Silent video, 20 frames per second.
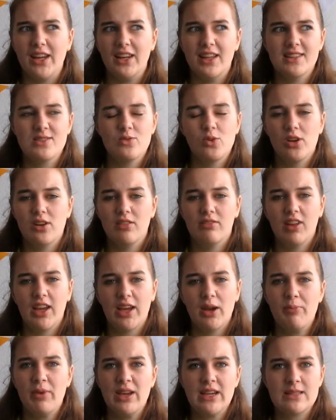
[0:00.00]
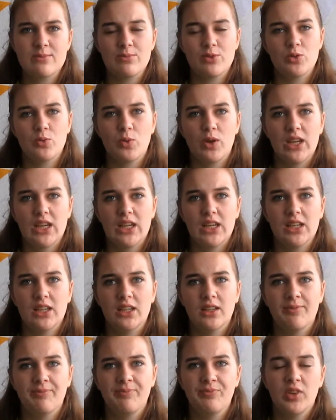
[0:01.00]
It's sort of like a mix
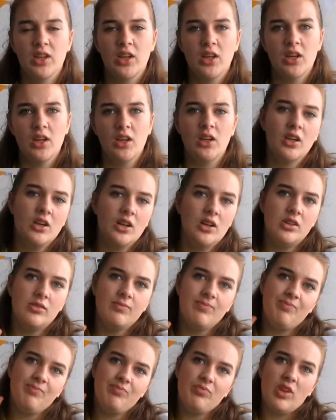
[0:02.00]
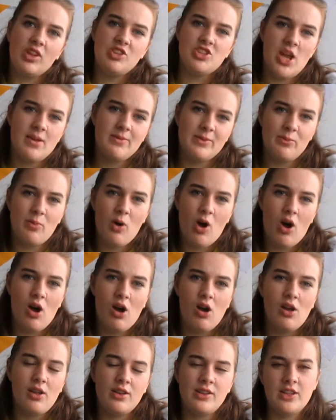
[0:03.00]
between James
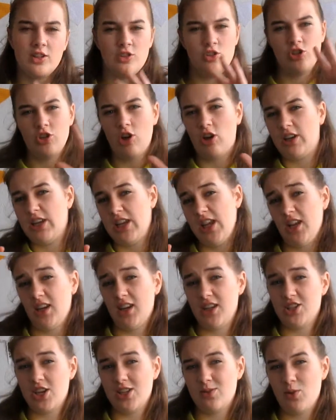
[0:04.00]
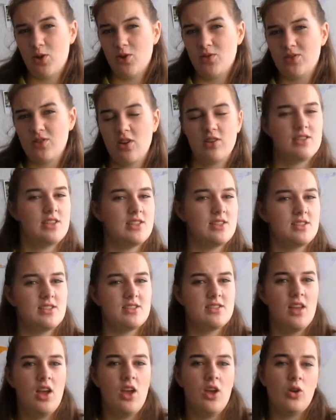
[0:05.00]
Bond and Johnny English, I suppose, because
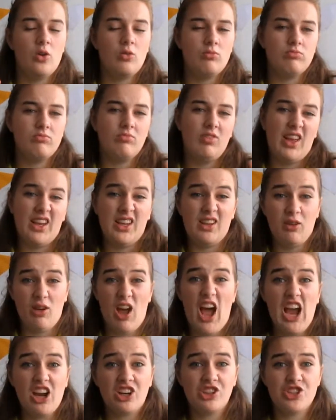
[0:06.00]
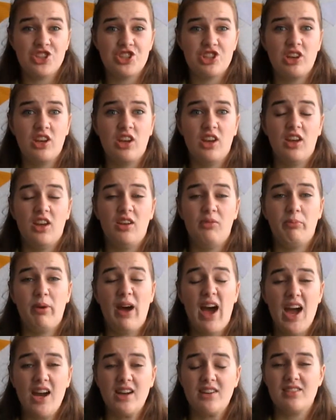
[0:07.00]
it's like action
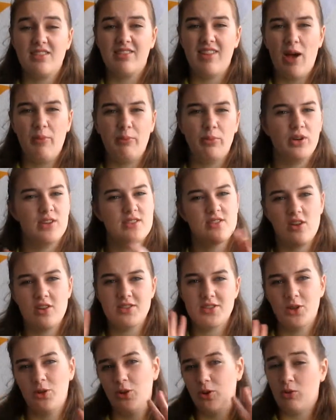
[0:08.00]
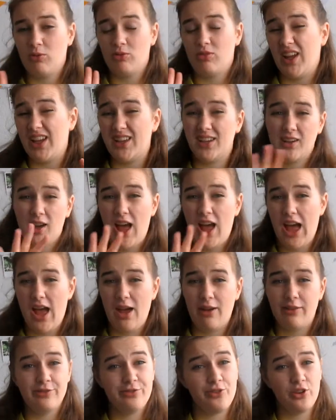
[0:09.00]
packed and that, but it's also like
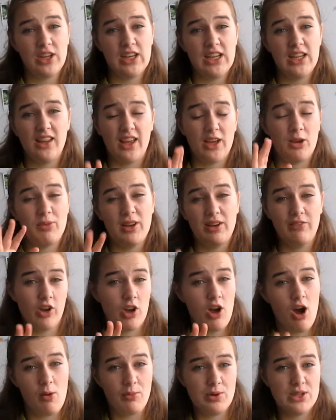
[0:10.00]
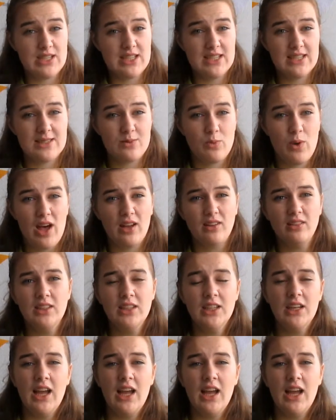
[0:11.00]
funny, like a bit of a comedy as well.